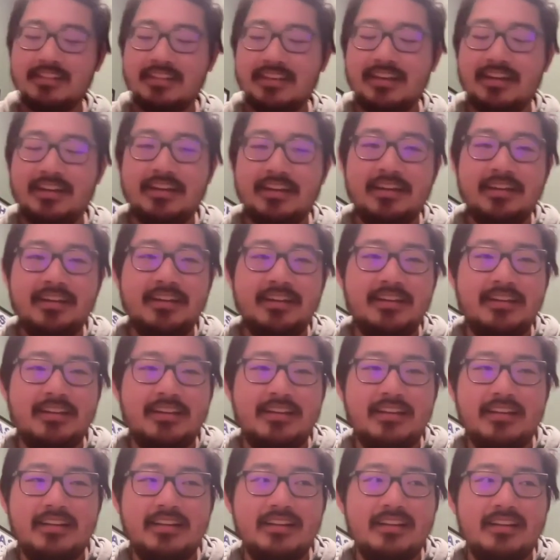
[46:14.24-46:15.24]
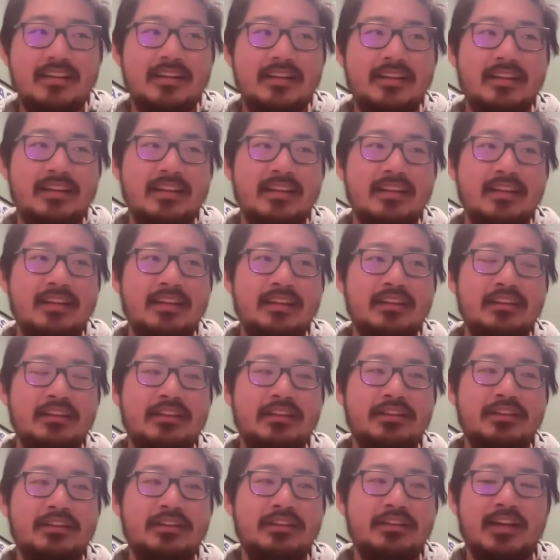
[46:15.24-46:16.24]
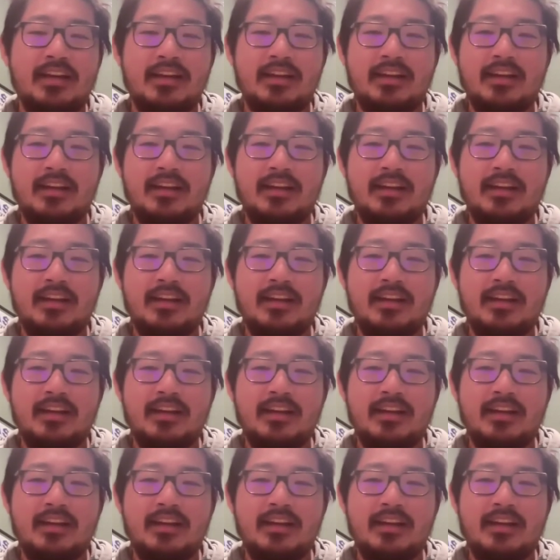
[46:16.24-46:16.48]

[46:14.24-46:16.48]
you just kind